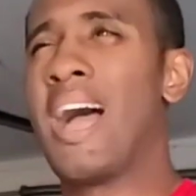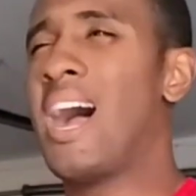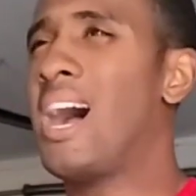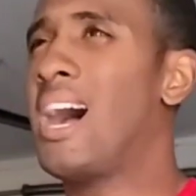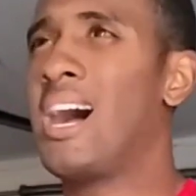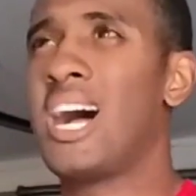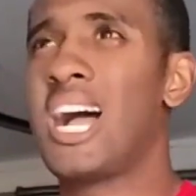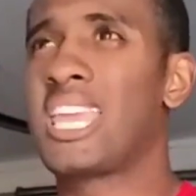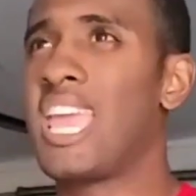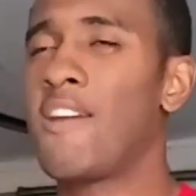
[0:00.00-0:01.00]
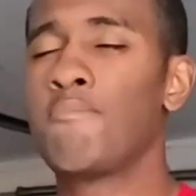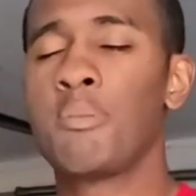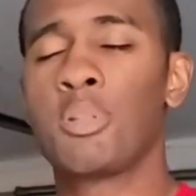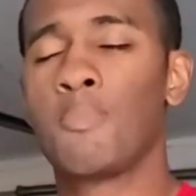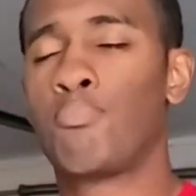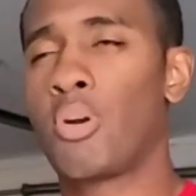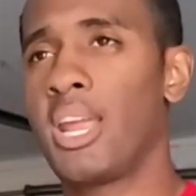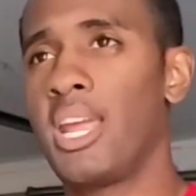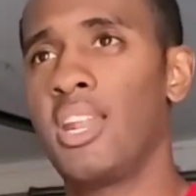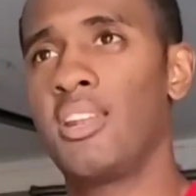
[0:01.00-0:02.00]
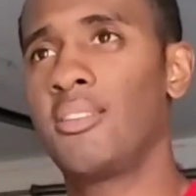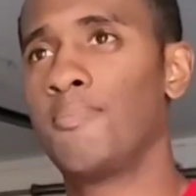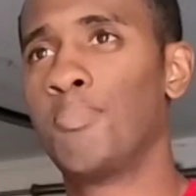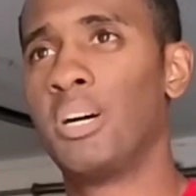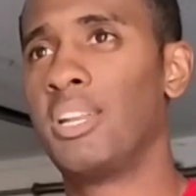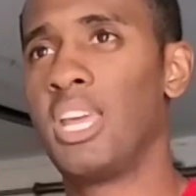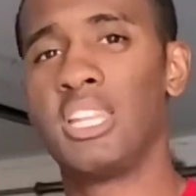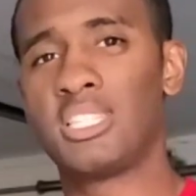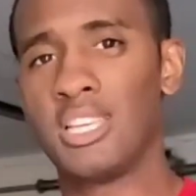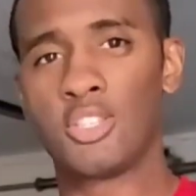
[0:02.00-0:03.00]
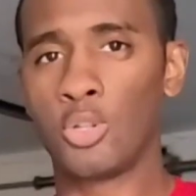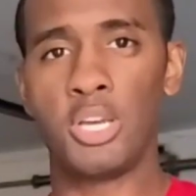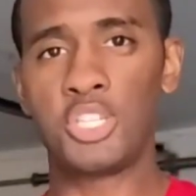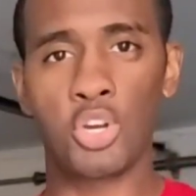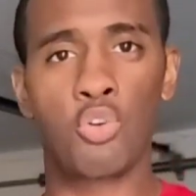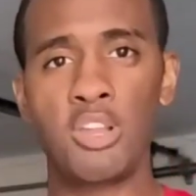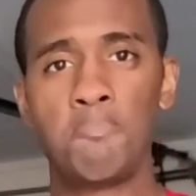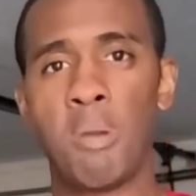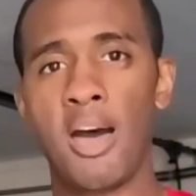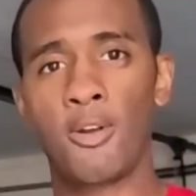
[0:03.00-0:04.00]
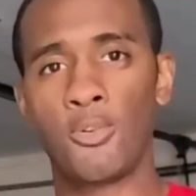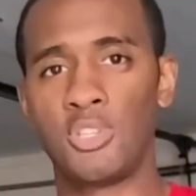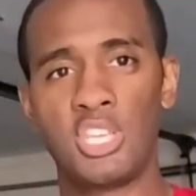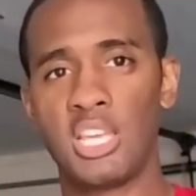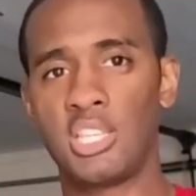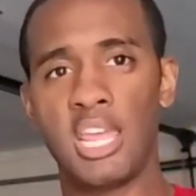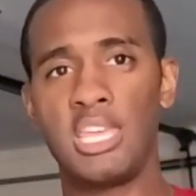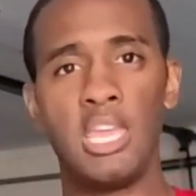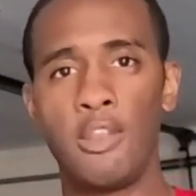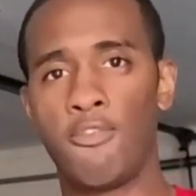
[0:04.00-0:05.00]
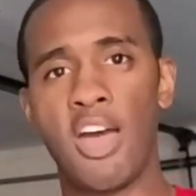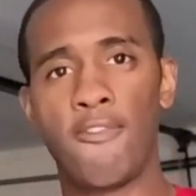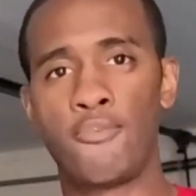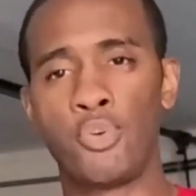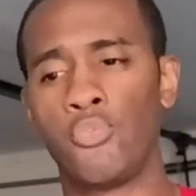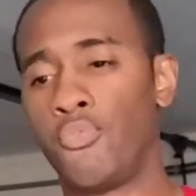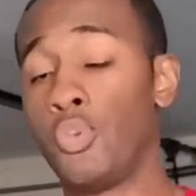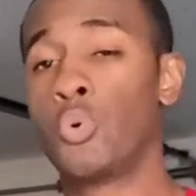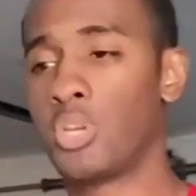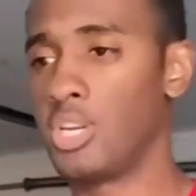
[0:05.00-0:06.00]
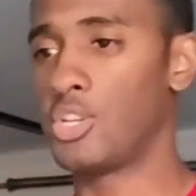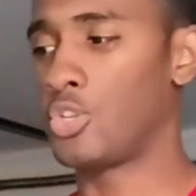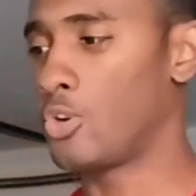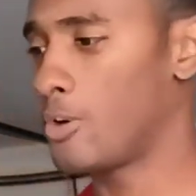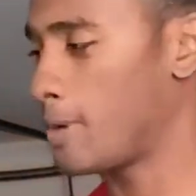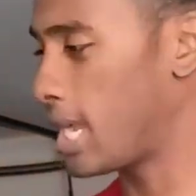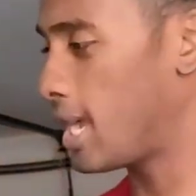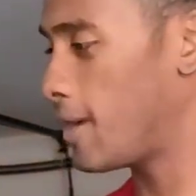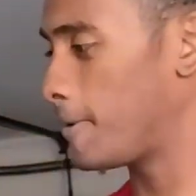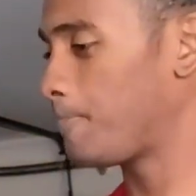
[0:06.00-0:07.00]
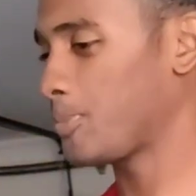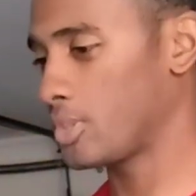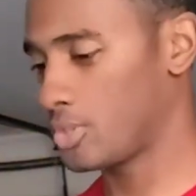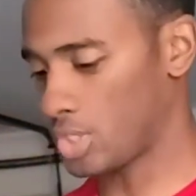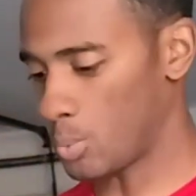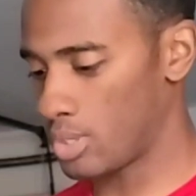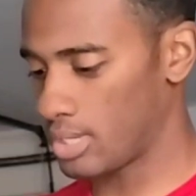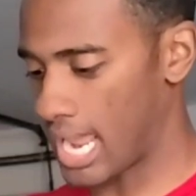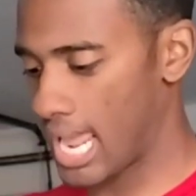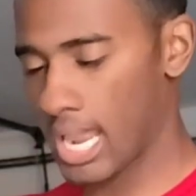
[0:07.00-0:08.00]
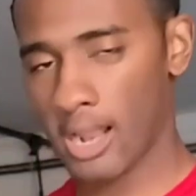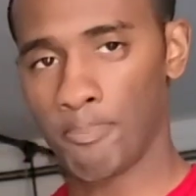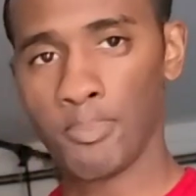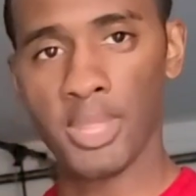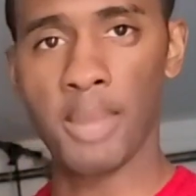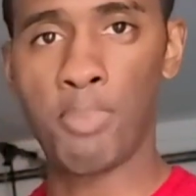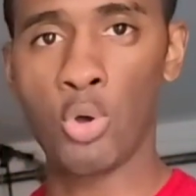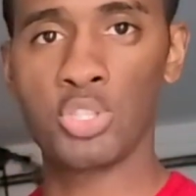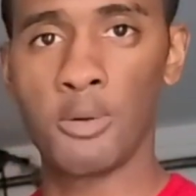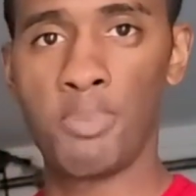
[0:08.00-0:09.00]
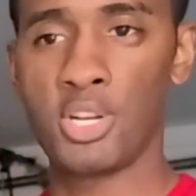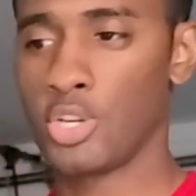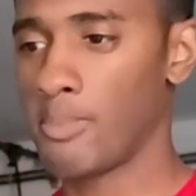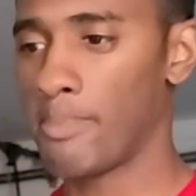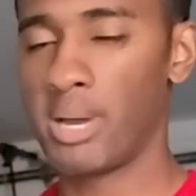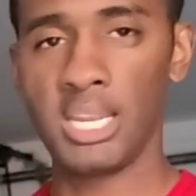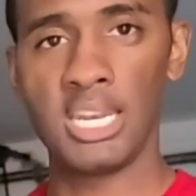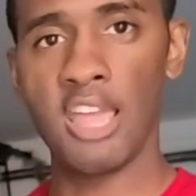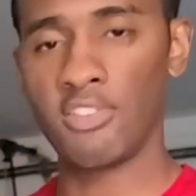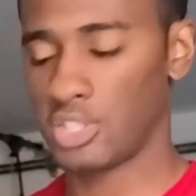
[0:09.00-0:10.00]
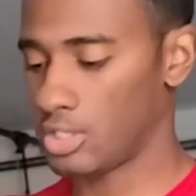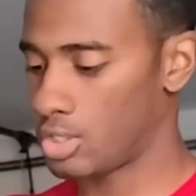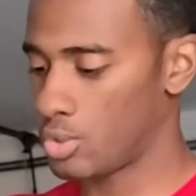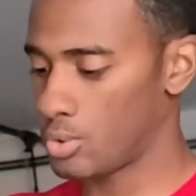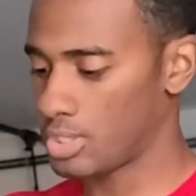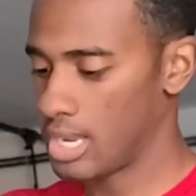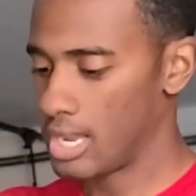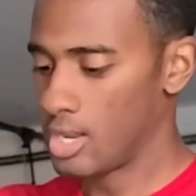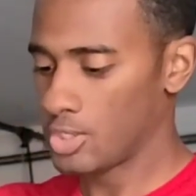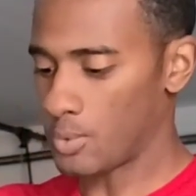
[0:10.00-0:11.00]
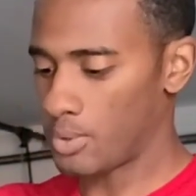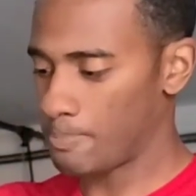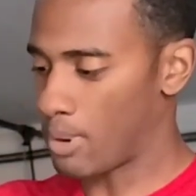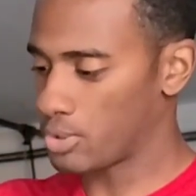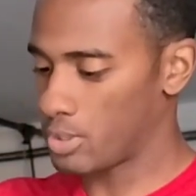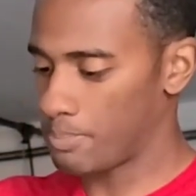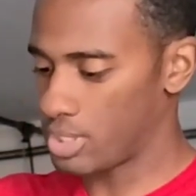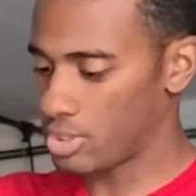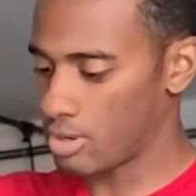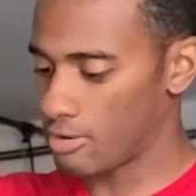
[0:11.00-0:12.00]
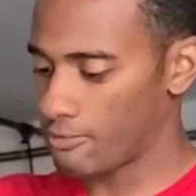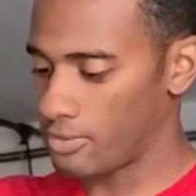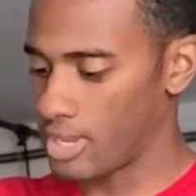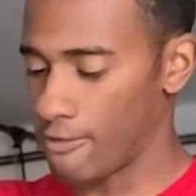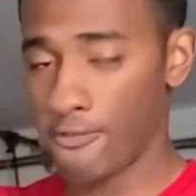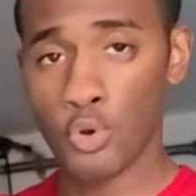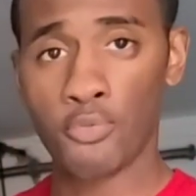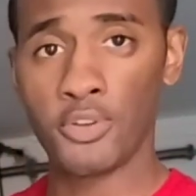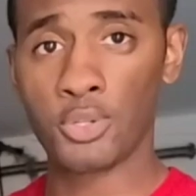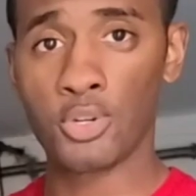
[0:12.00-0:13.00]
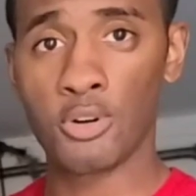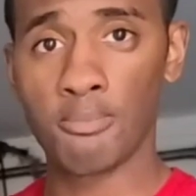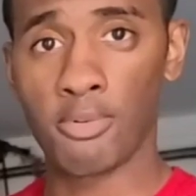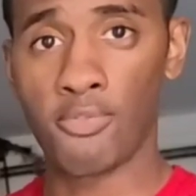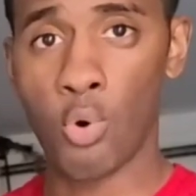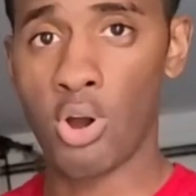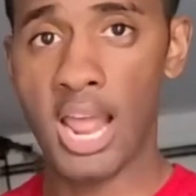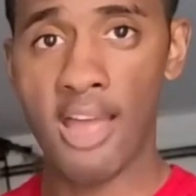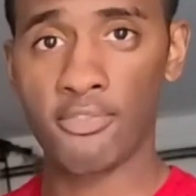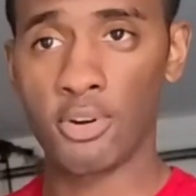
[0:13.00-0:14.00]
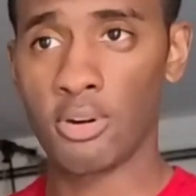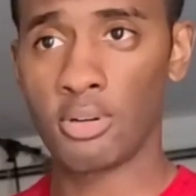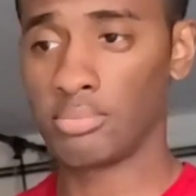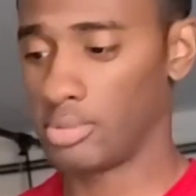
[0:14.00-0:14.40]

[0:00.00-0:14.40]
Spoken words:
I can't remember the brand, but it's a green bottle. It says like E85 fuel conditioner, and someone had they posted a picture. My buddy David sent it to us. Someone posted a picture of their fuel filter before and after,